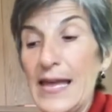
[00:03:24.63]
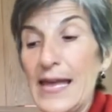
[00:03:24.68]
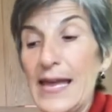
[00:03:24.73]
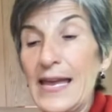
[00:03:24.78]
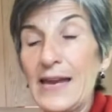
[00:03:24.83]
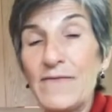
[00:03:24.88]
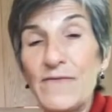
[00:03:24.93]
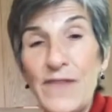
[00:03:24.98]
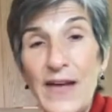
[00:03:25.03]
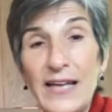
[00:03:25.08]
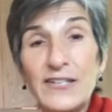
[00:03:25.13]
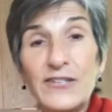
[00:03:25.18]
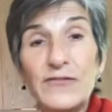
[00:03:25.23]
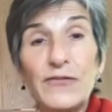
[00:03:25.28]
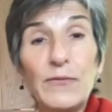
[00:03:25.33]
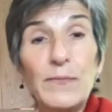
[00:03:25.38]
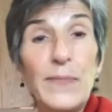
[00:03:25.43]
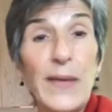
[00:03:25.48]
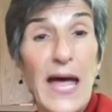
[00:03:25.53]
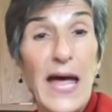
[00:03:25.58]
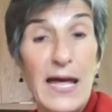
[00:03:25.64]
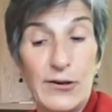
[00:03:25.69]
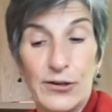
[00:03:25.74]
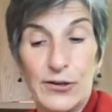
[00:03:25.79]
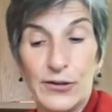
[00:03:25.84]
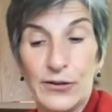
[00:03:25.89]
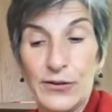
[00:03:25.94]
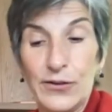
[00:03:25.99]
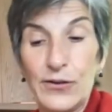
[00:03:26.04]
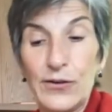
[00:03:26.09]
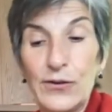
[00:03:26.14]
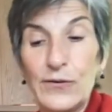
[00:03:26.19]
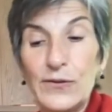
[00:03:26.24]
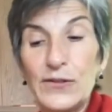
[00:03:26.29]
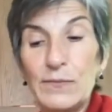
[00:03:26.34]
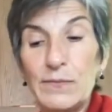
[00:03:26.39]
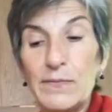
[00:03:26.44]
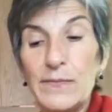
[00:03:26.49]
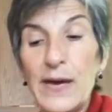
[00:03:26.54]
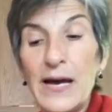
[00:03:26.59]
Invest for Better goes
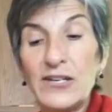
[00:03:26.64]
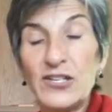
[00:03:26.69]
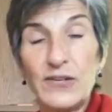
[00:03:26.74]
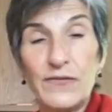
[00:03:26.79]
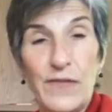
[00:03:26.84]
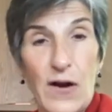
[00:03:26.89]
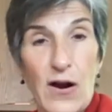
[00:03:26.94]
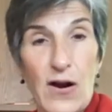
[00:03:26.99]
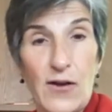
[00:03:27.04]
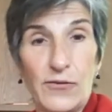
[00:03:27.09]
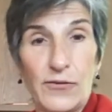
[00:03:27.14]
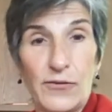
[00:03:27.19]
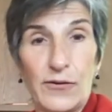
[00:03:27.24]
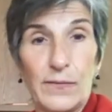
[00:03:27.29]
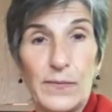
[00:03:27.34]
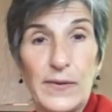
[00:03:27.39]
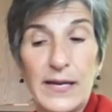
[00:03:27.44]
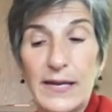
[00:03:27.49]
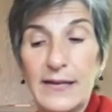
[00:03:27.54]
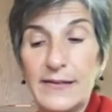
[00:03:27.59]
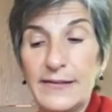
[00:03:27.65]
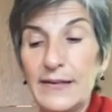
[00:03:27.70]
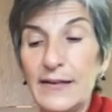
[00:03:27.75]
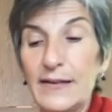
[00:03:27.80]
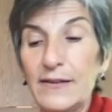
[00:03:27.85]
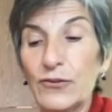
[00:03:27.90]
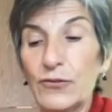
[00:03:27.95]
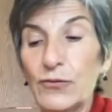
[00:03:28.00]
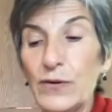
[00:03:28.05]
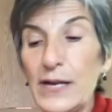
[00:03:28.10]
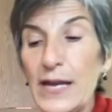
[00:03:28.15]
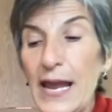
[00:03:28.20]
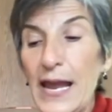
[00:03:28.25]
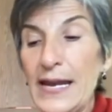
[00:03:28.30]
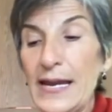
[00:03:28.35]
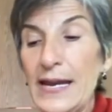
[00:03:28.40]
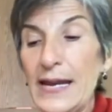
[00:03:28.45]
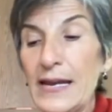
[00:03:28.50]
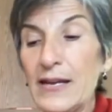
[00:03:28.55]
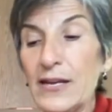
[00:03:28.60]
much farther because it is
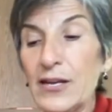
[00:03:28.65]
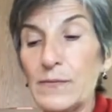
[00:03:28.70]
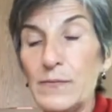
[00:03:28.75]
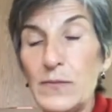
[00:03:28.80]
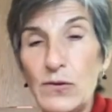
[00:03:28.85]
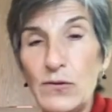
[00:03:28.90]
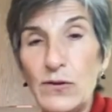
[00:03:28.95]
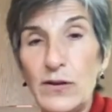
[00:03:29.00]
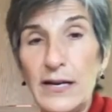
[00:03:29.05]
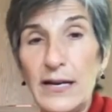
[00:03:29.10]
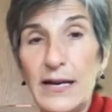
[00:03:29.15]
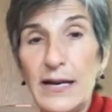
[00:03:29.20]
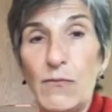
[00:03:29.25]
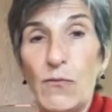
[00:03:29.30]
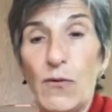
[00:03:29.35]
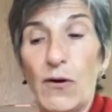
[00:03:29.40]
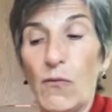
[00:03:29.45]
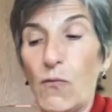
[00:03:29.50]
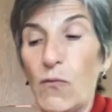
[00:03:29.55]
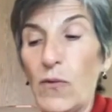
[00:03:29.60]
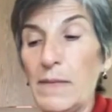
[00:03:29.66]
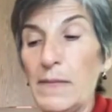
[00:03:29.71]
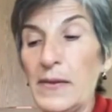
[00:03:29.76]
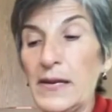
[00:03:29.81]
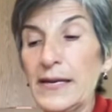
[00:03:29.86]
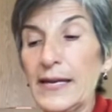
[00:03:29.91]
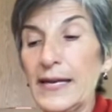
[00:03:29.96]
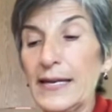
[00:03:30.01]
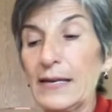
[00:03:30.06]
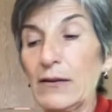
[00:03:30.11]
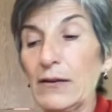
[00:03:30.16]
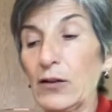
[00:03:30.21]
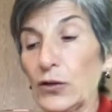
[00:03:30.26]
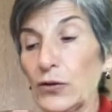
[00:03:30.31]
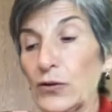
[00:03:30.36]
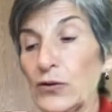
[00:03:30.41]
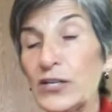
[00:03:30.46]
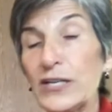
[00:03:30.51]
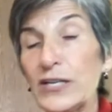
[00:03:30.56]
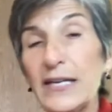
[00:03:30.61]
creating a community where women can
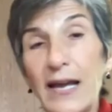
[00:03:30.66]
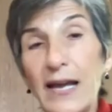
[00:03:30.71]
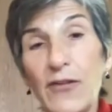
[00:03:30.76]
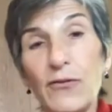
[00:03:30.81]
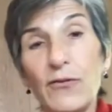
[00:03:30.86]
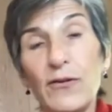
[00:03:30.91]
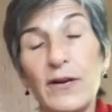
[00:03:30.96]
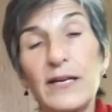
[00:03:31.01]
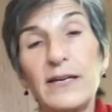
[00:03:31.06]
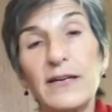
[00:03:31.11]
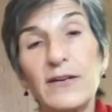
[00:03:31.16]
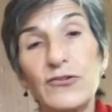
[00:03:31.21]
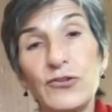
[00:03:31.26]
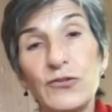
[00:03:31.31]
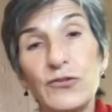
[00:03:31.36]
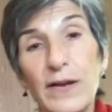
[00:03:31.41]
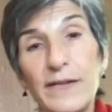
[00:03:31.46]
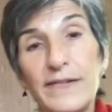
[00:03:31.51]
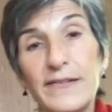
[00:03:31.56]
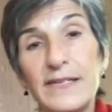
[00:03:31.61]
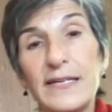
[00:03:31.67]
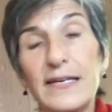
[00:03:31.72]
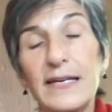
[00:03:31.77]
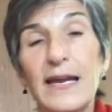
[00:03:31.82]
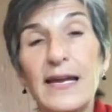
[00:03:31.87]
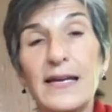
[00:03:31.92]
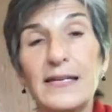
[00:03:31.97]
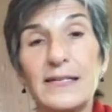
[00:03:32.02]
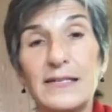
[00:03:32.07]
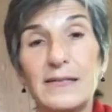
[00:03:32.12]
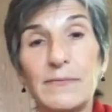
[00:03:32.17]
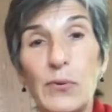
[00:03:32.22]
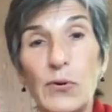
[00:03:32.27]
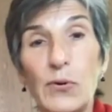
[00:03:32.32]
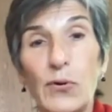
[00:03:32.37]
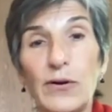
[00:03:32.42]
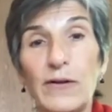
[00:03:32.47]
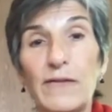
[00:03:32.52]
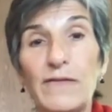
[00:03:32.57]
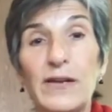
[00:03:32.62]
learn together in a trusting and
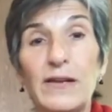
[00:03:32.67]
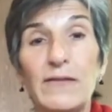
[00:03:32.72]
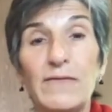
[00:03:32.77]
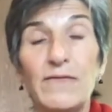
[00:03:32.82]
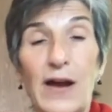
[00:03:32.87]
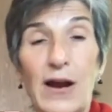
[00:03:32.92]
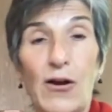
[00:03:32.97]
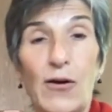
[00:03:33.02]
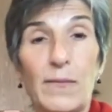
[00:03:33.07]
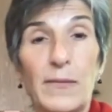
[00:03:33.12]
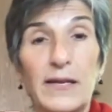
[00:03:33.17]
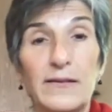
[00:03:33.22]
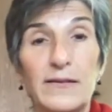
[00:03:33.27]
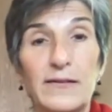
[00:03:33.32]
supportive environment.